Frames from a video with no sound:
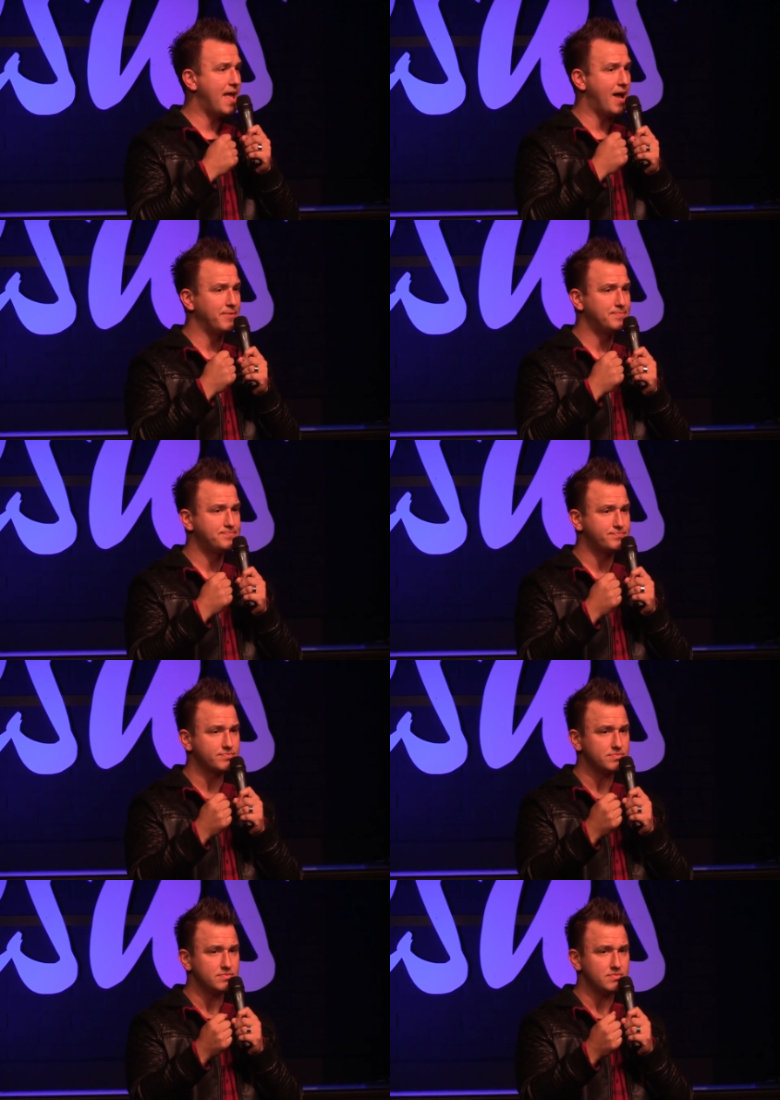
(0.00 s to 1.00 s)
now.
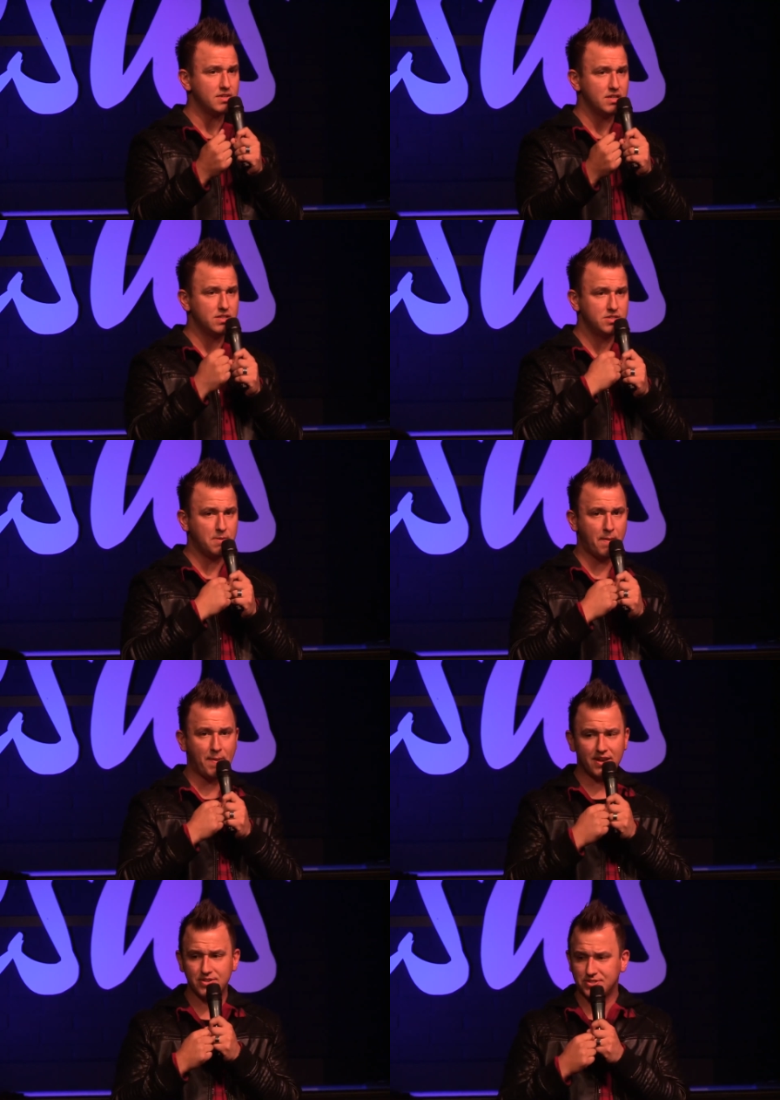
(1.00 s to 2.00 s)
Jump up
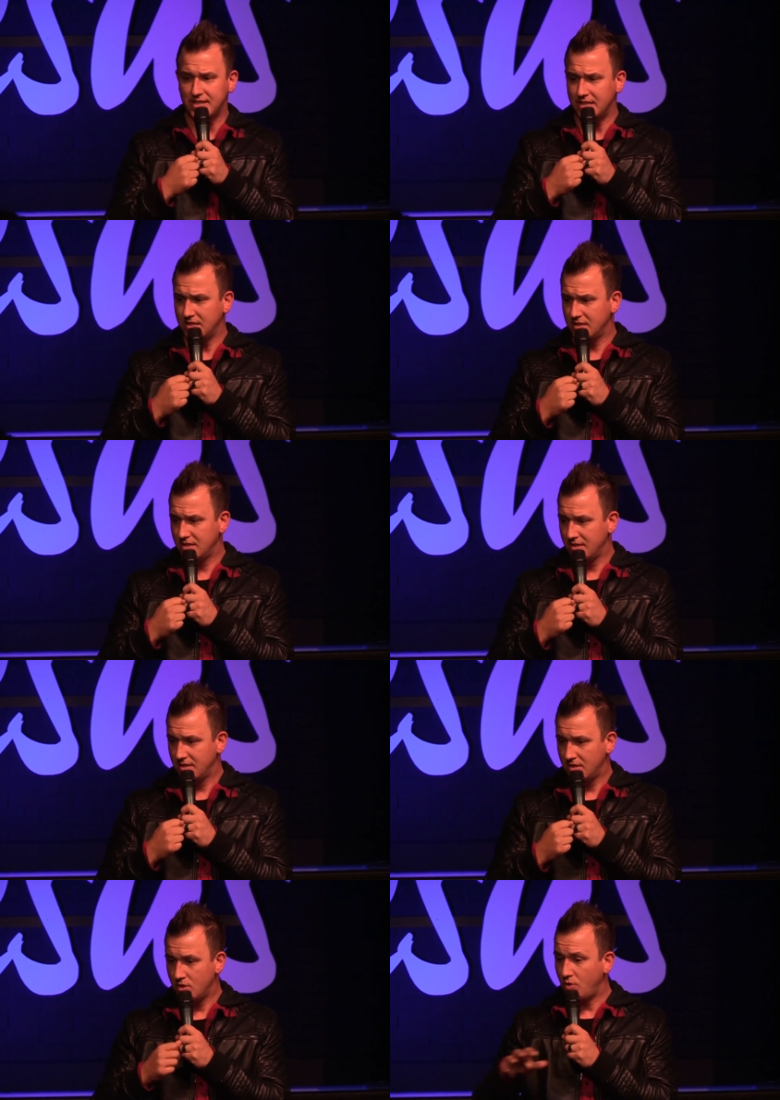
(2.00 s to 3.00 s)
out of your seat.
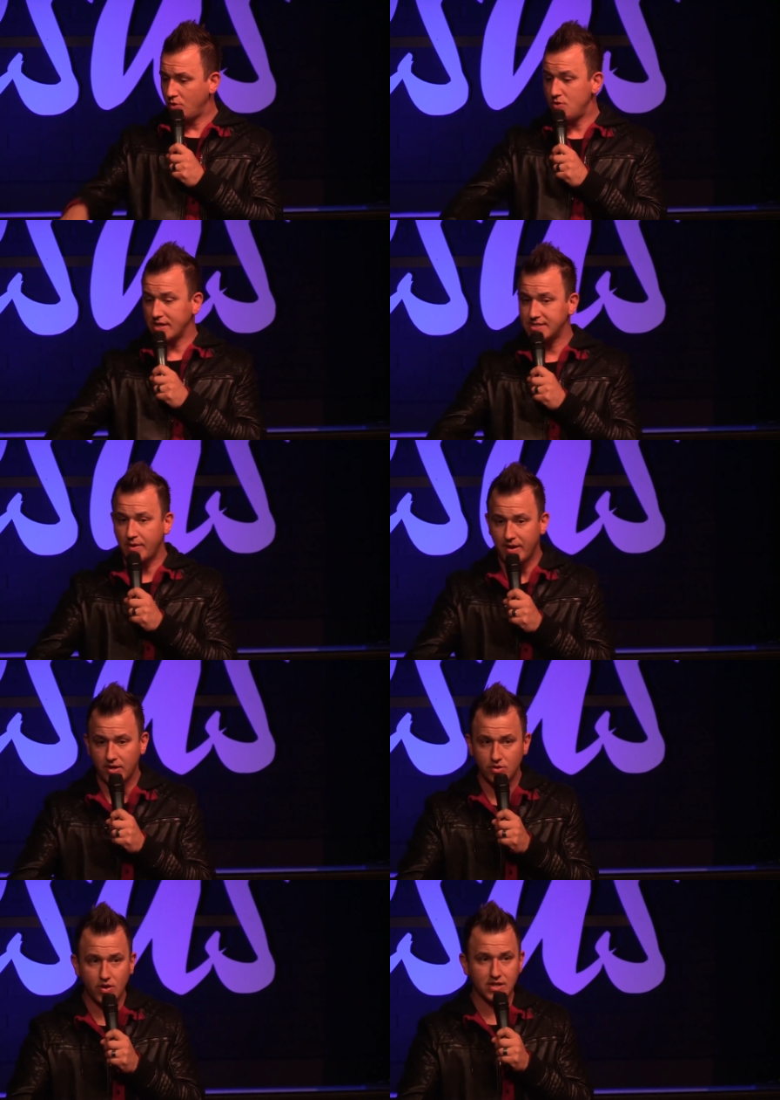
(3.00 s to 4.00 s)
No, no, you guys stay right
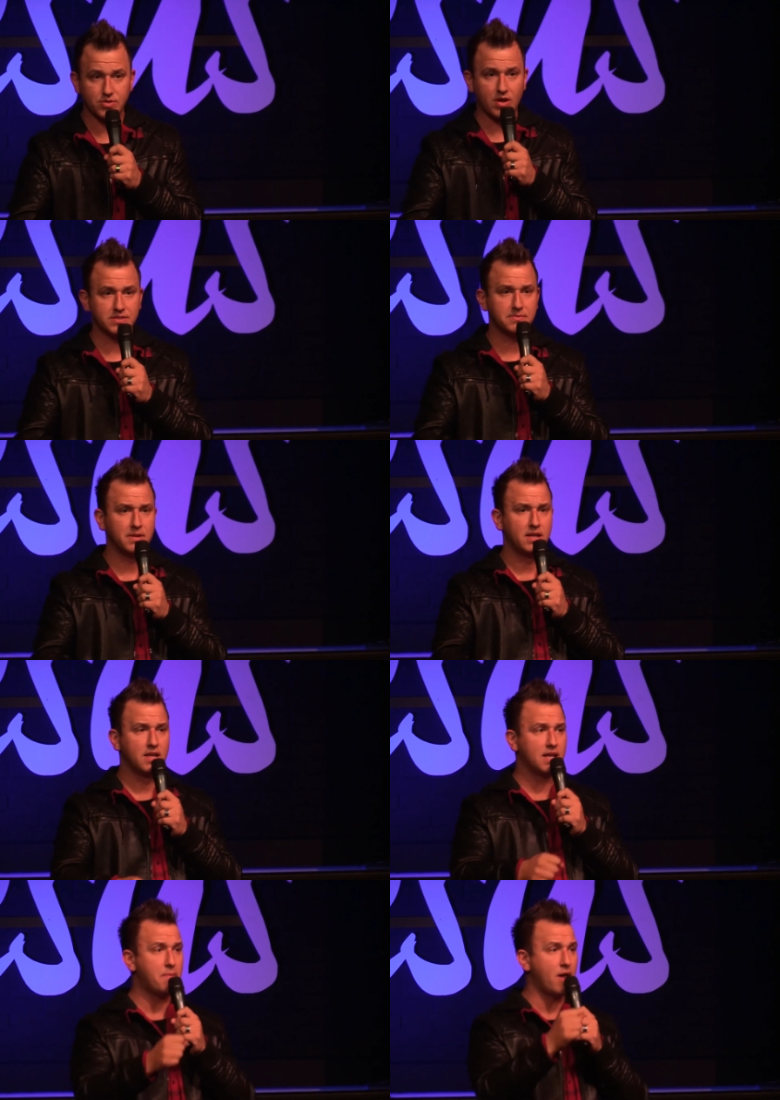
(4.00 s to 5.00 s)
here. You guys are awesome.
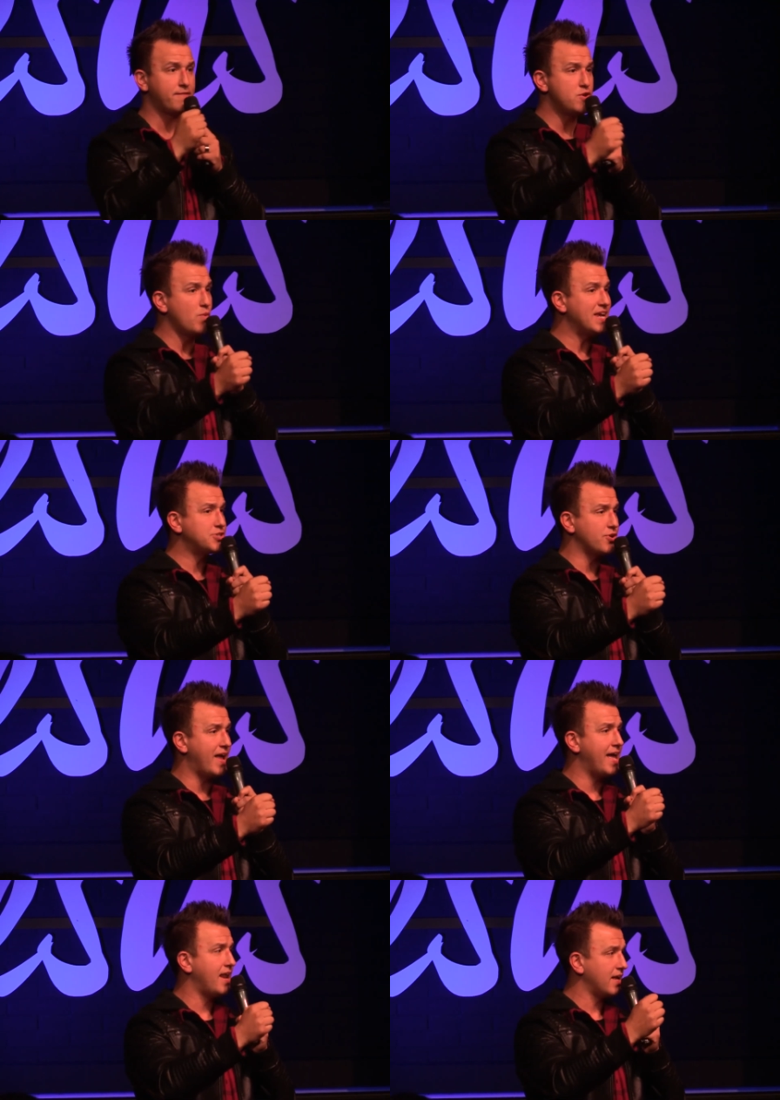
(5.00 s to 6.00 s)
Come on, if you raise your
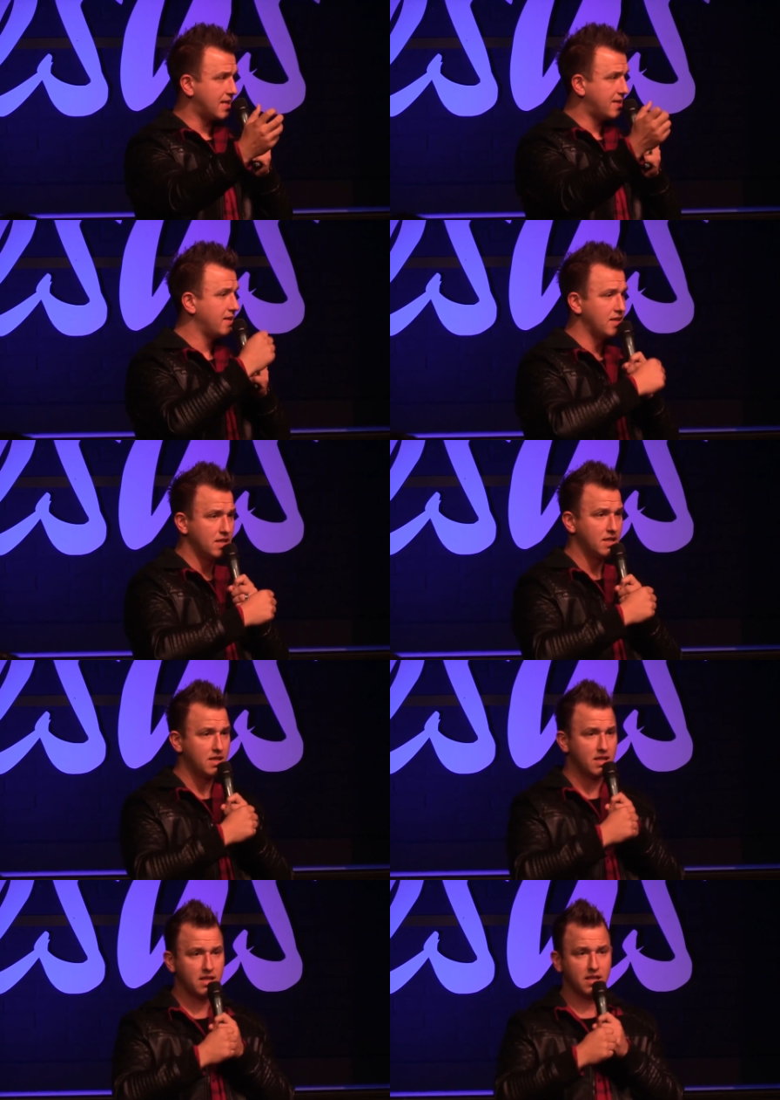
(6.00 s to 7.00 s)
hand,
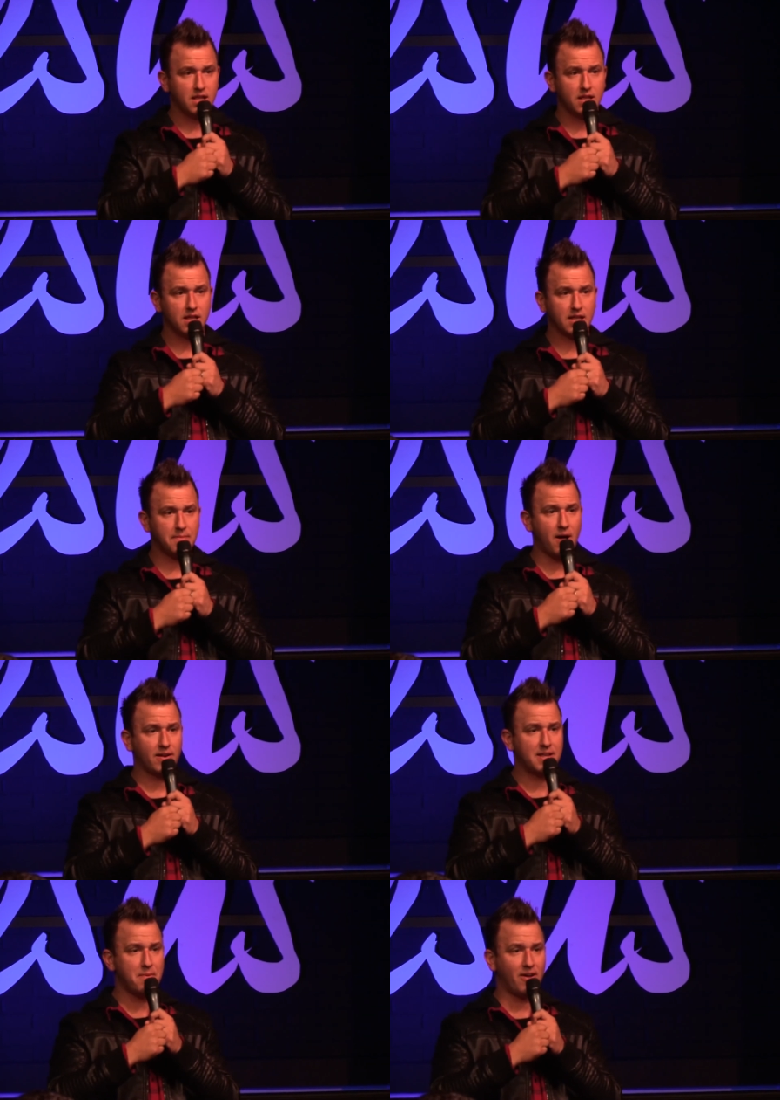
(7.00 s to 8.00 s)
Come on,
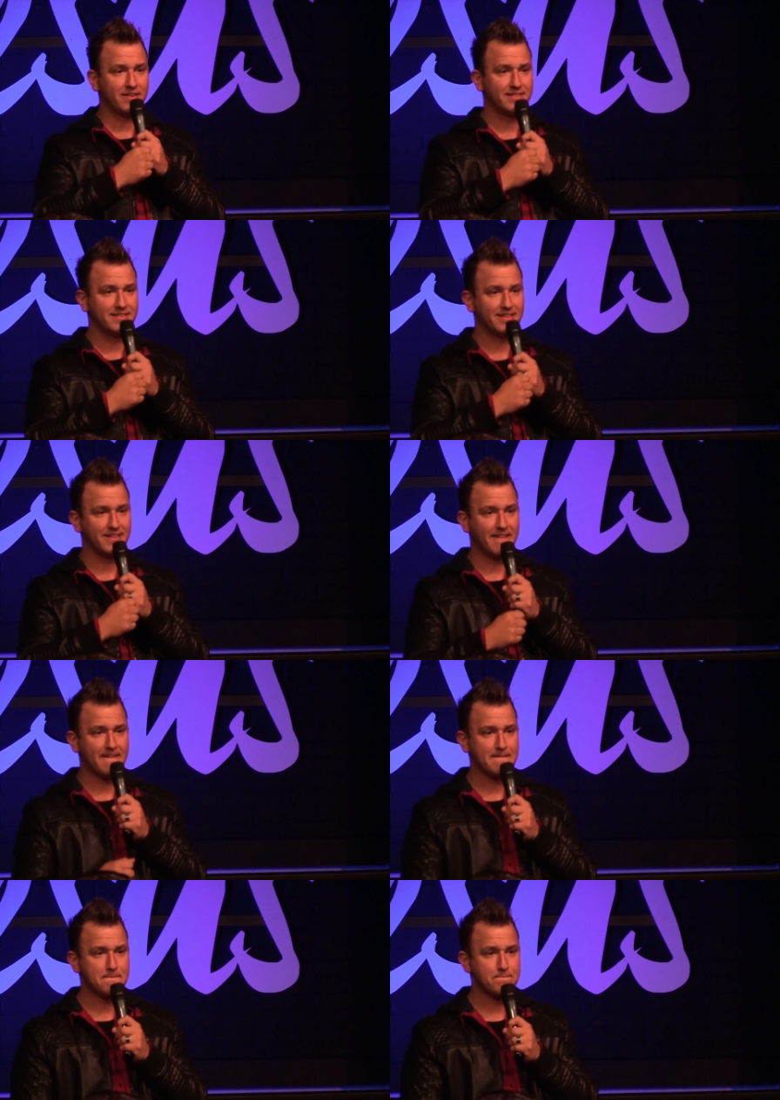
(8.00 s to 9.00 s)
come on.
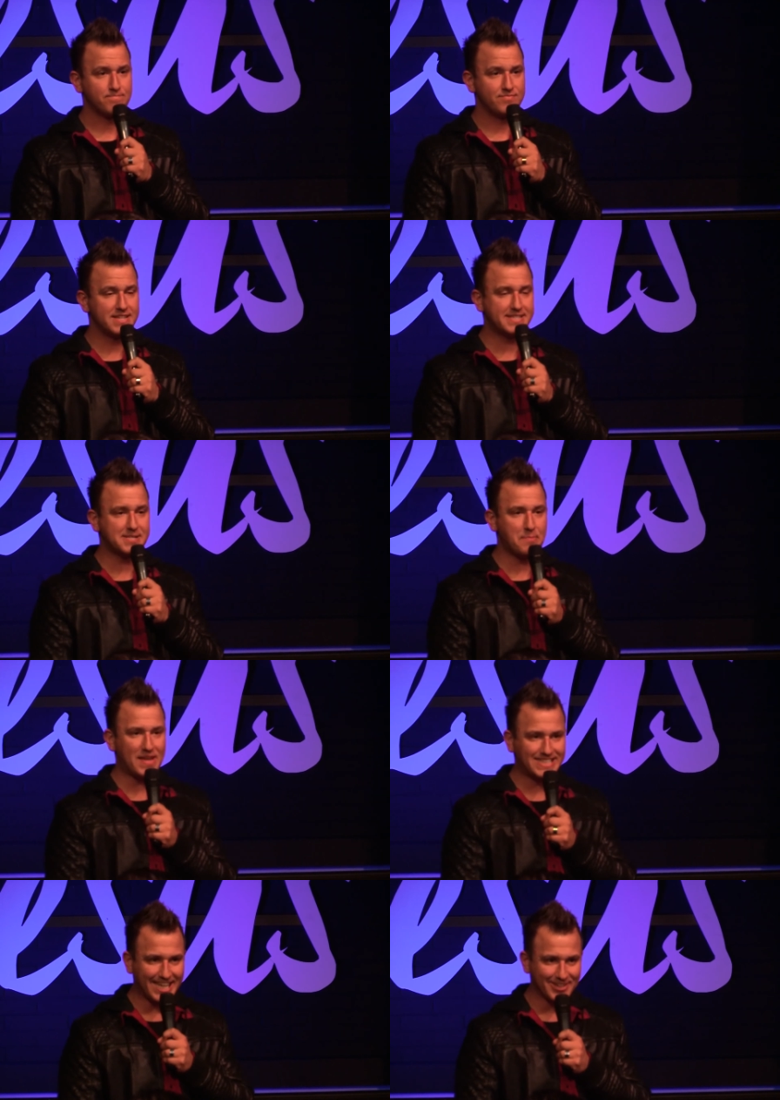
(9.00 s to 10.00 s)
This is a
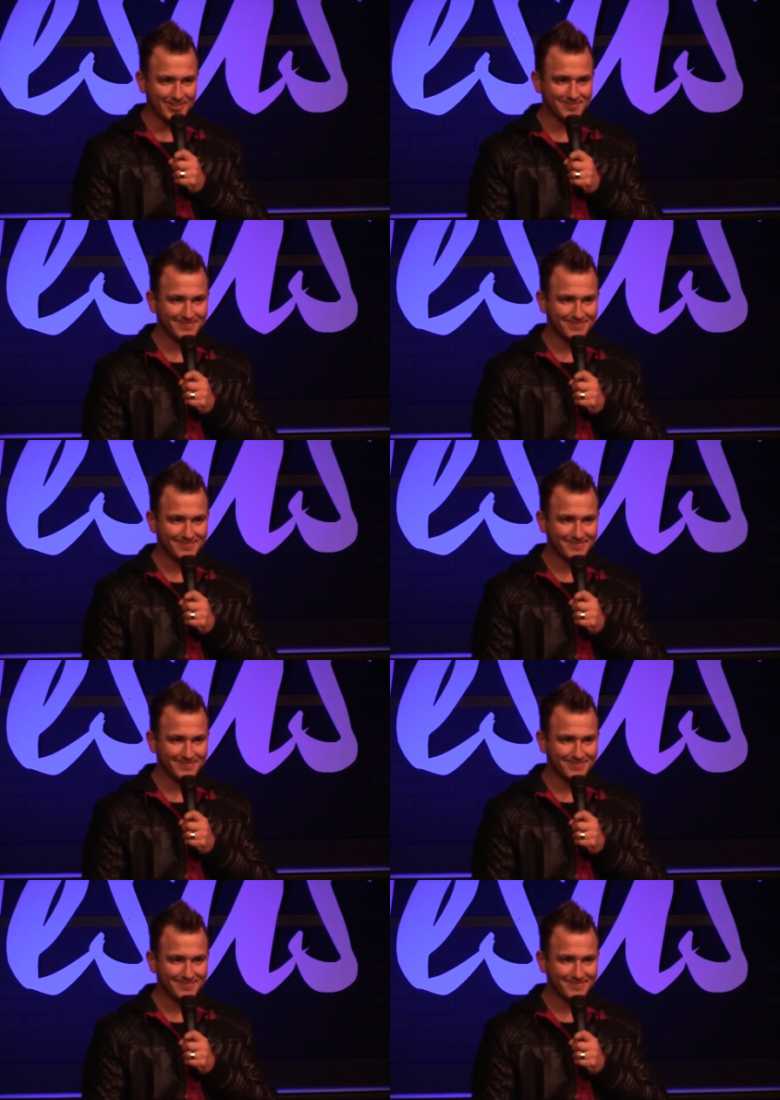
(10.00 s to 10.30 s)
big deal.